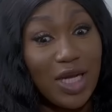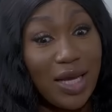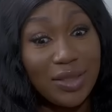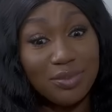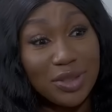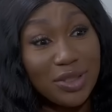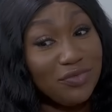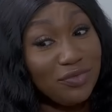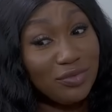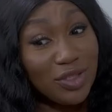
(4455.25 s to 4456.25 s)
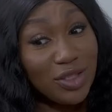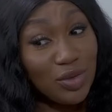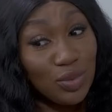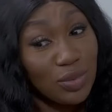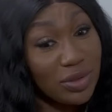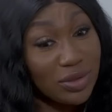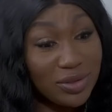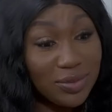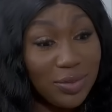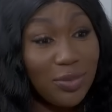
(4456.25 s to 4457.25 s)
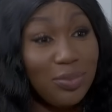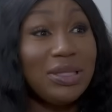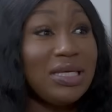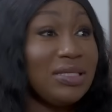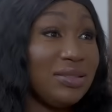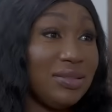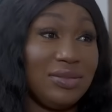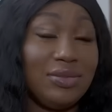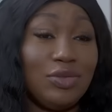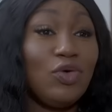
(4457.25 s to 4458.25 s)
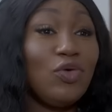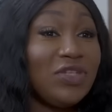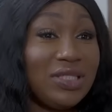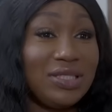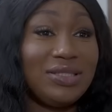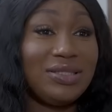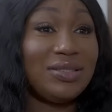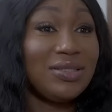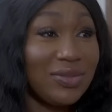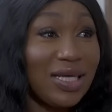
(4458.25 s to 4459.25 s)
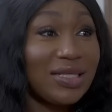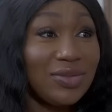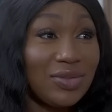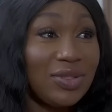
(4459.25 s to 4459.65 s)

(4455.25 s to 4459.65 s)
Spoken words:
I believe it wouldn't, but please, no visits till I say